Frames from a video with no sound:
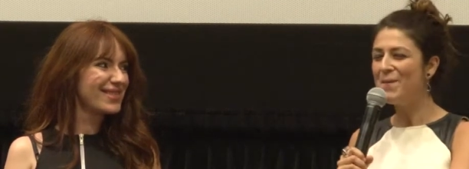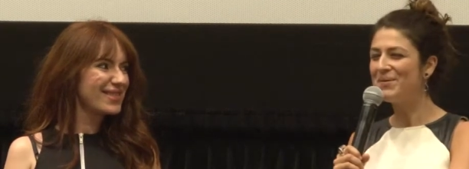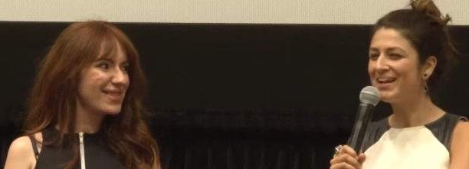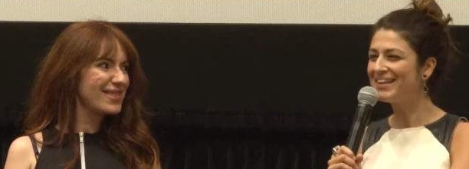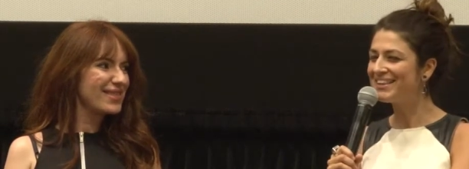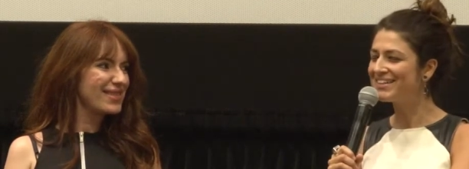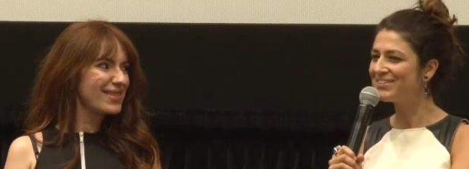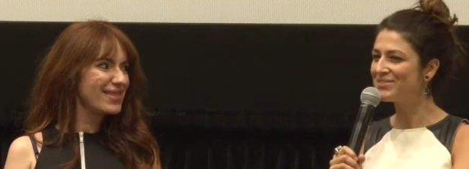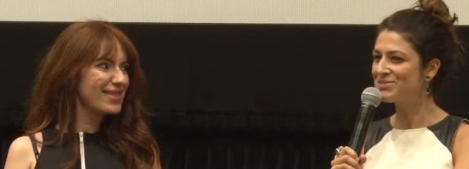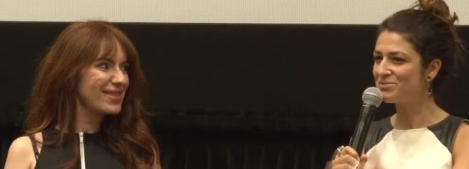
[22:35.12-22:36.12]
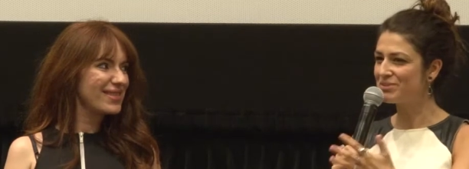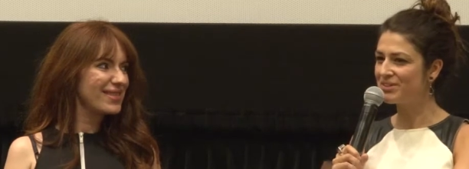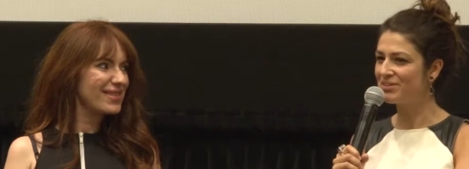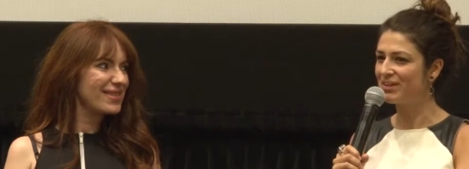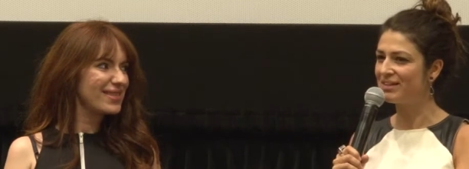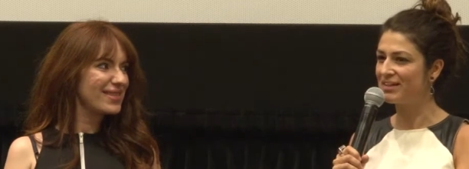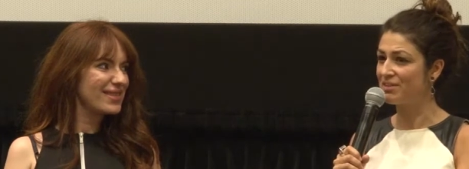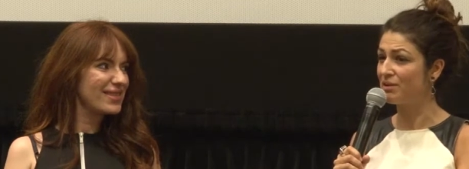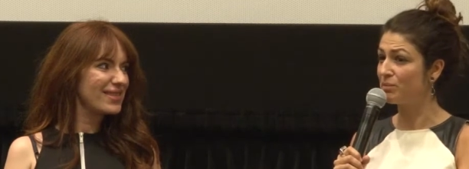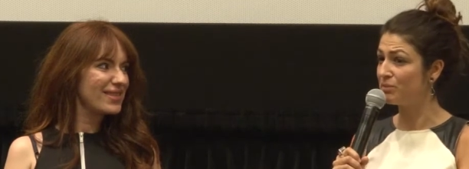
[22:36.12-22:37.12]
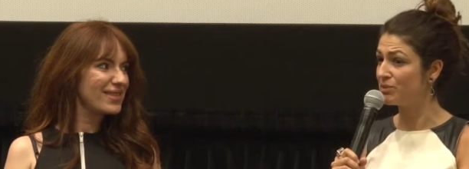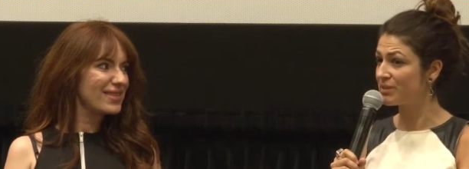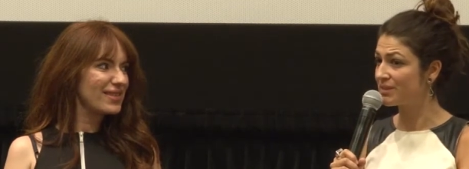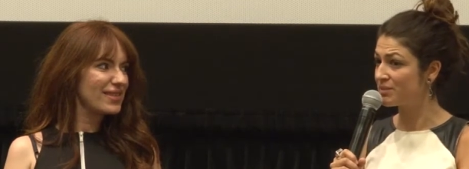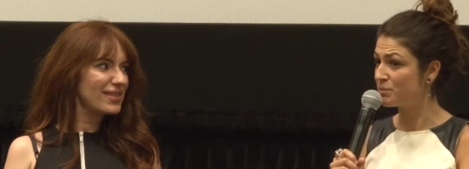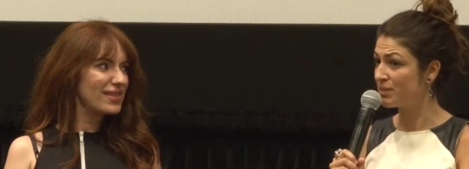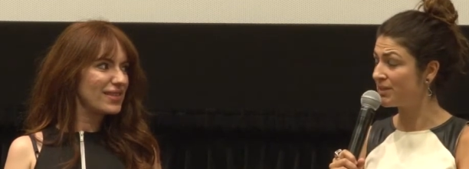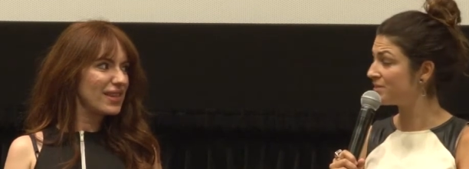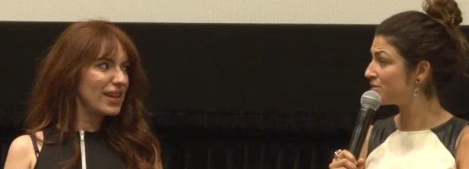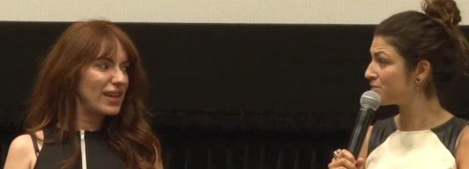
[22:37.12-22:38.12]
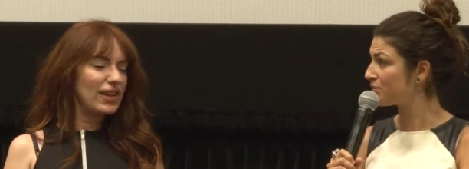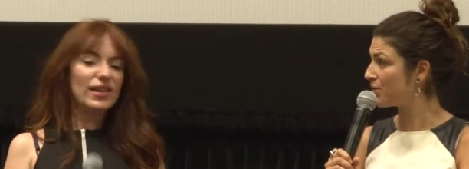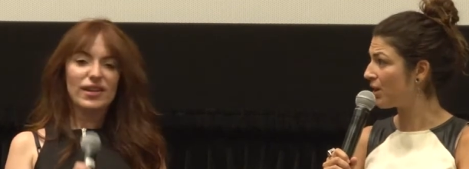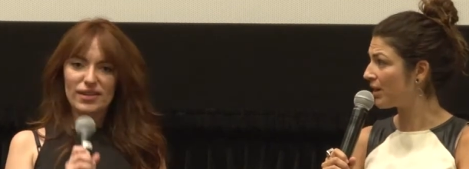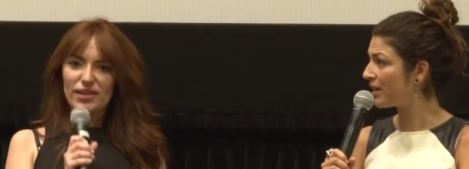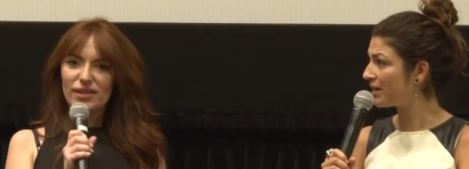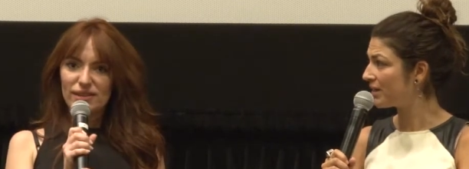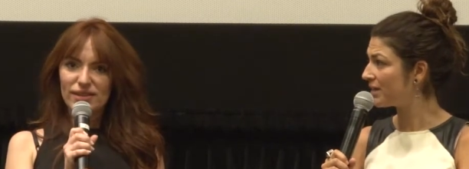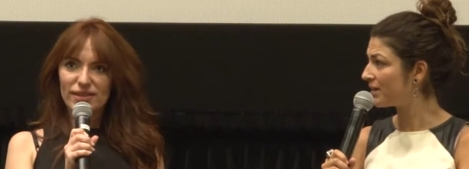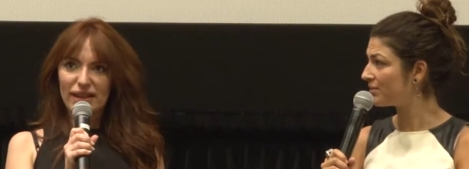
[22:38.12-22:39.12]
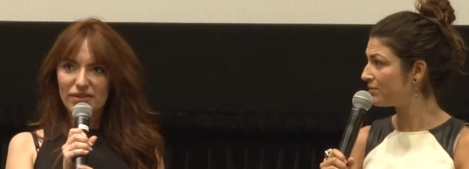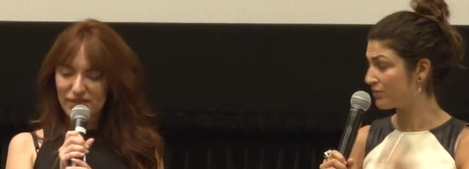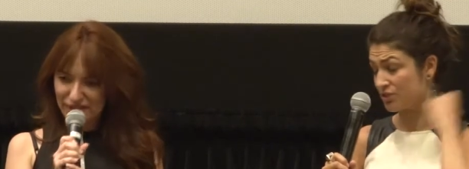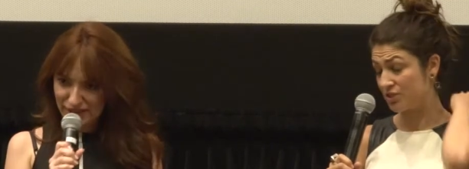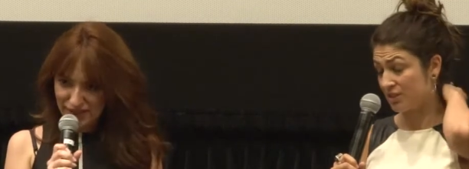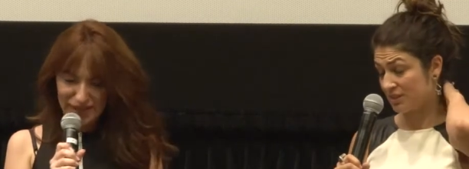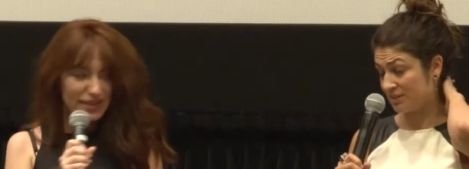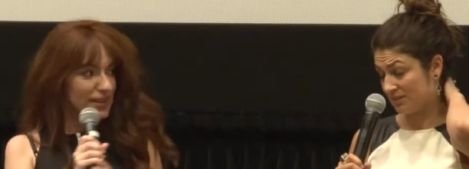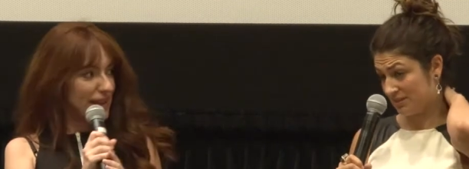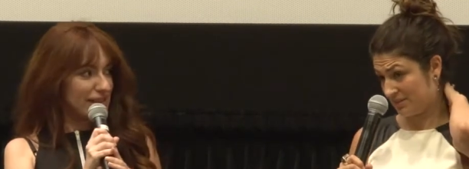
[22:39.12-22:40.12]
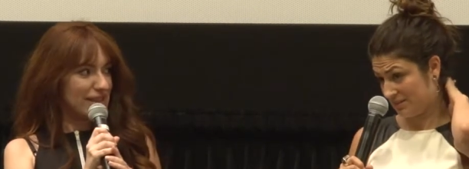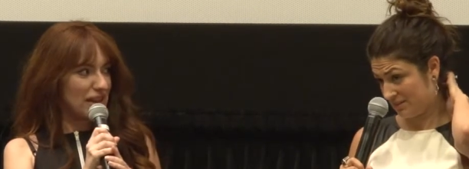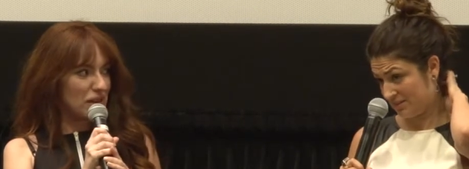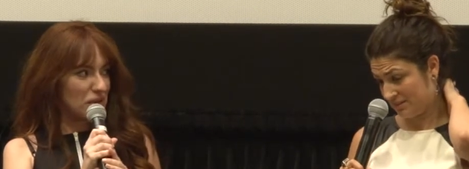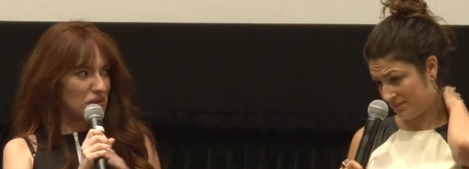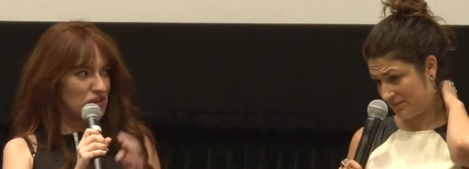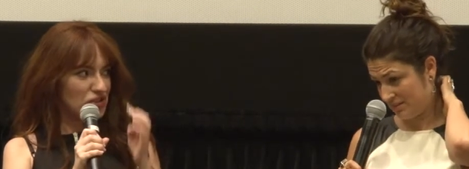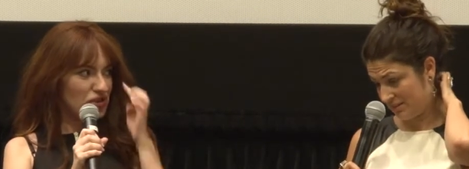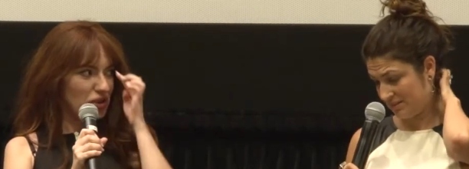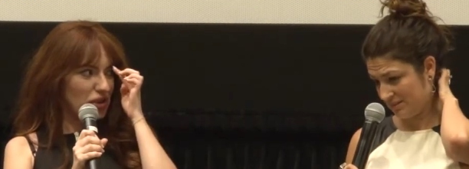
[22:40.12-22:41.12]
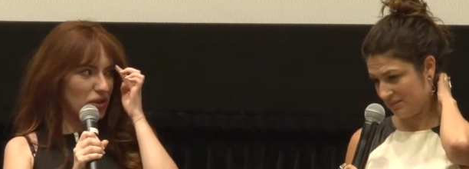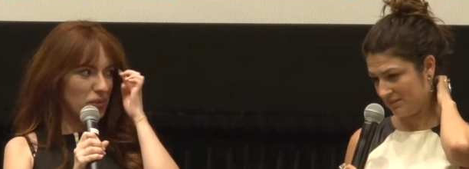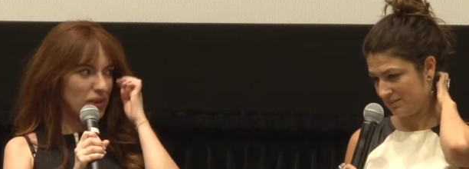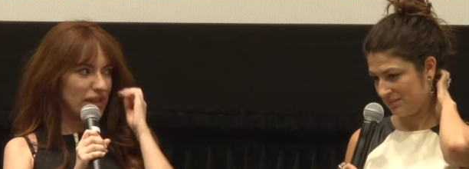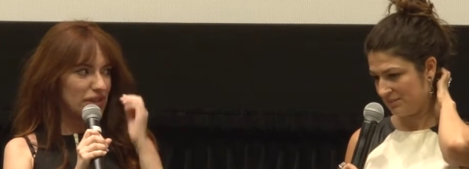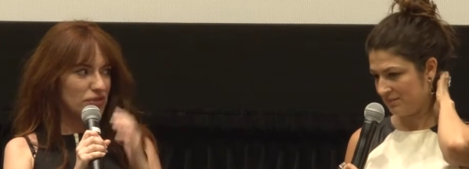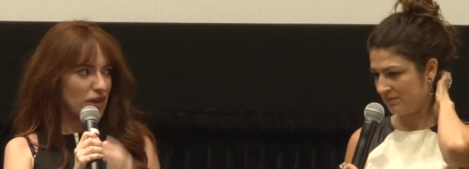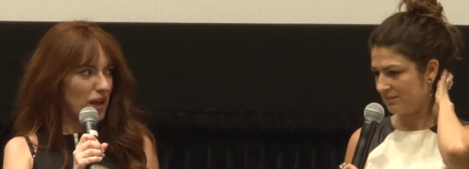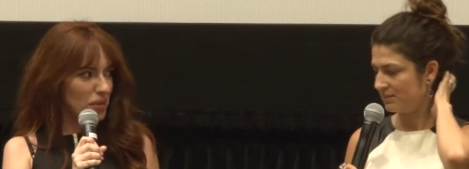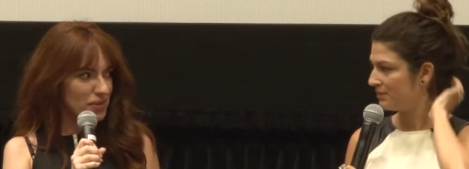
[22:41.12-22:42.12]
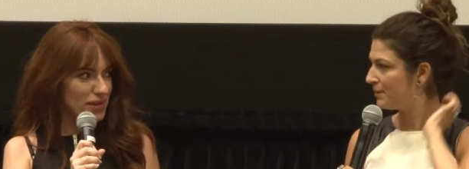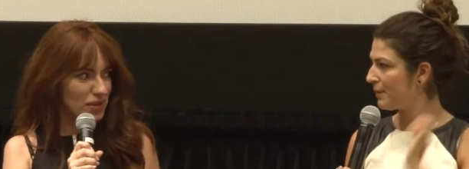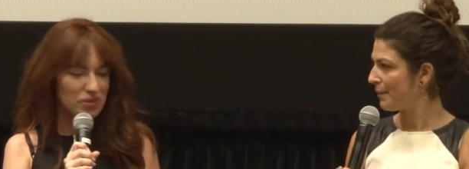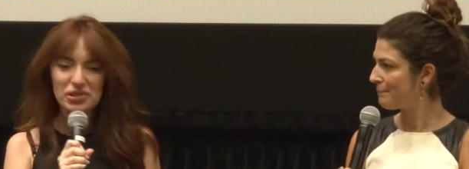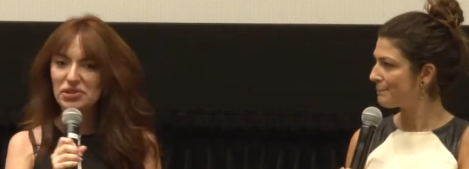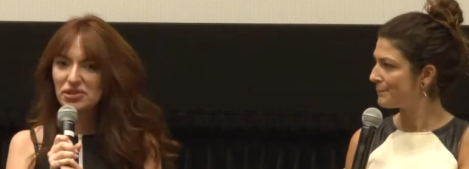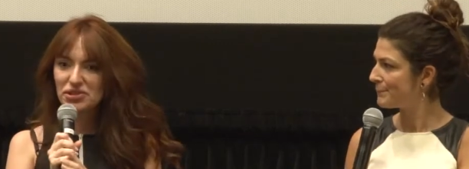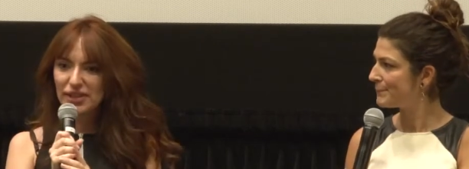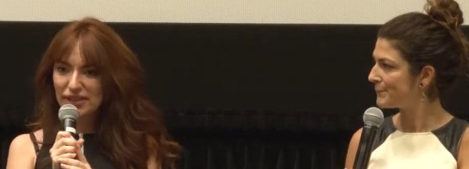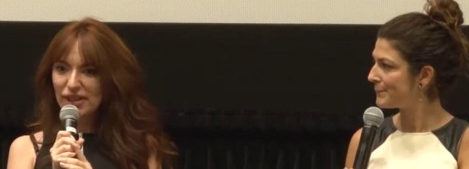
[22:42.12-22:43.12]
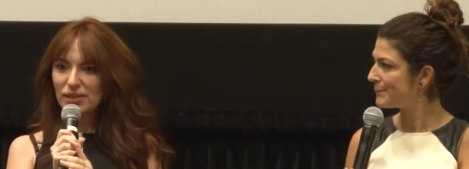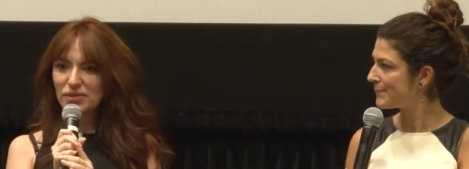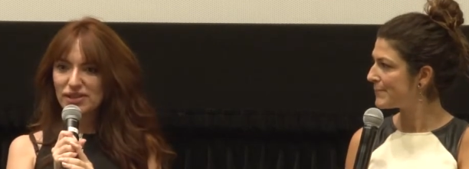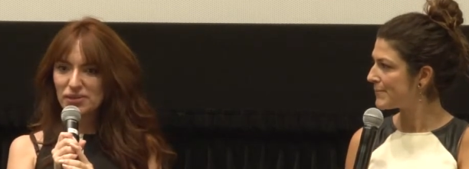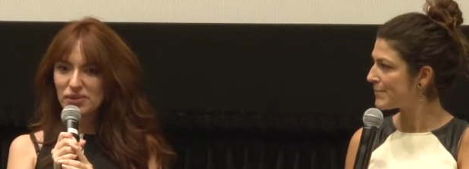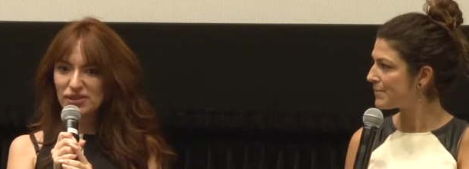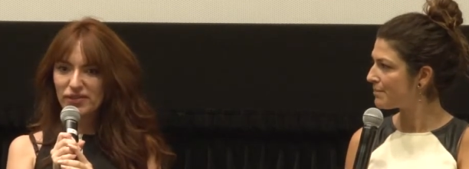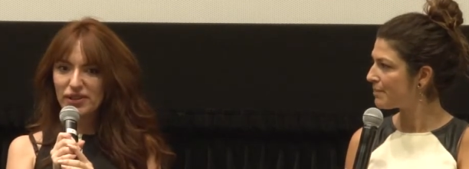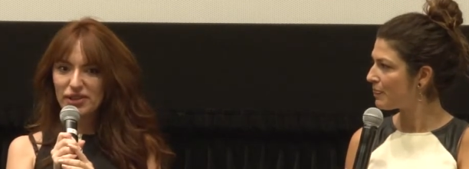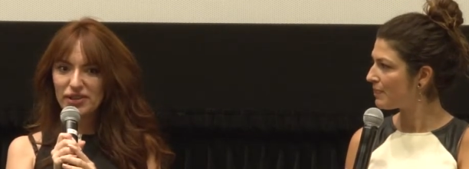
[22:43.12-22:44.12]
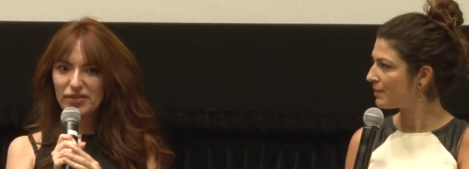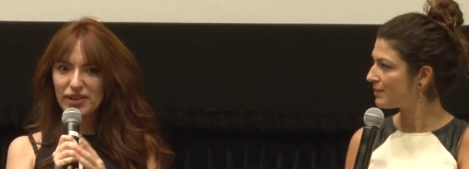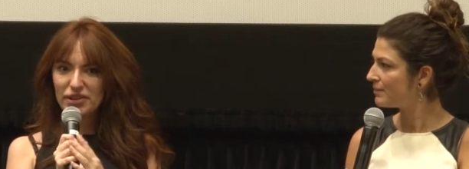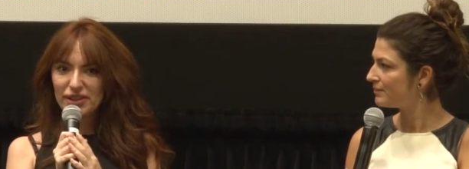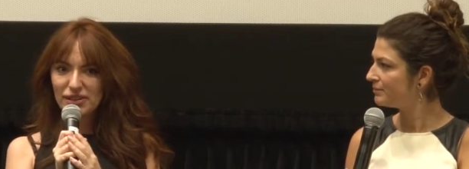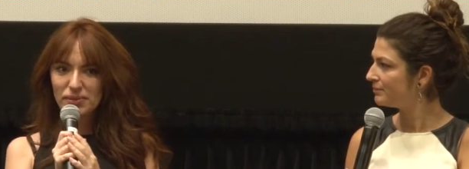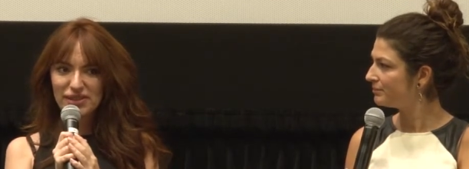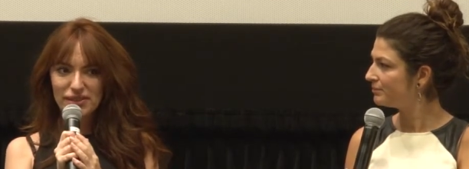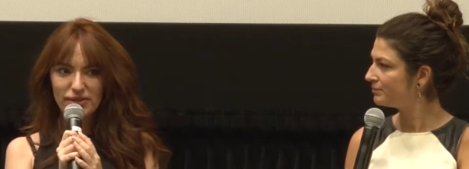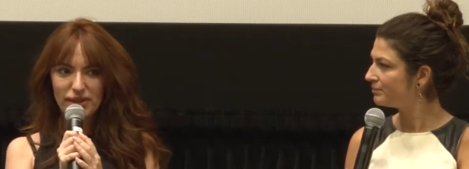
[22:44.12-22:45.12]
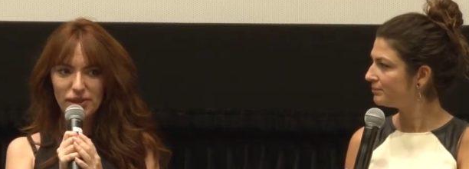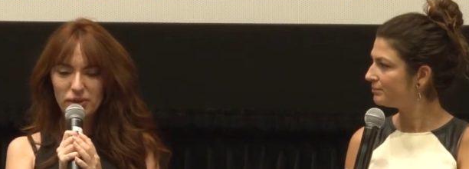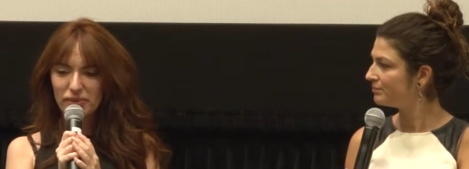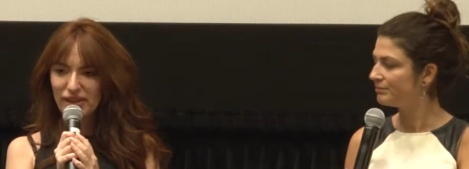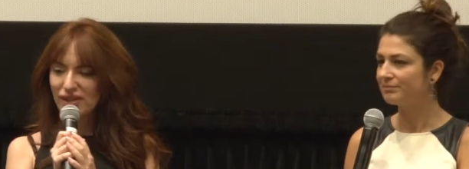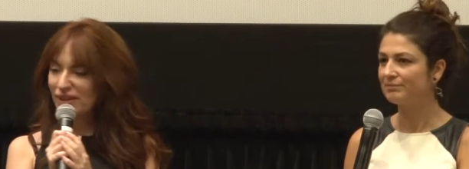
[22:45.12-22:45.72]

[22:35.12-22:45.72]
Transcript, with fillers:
Speaker 1: but I think it was a really great like therapeutic experience for Nare. Definitely. For sure.
Speaker 2: Yes, I always joke with Rob, the producer. I tell him this was a very, very expensive therapy.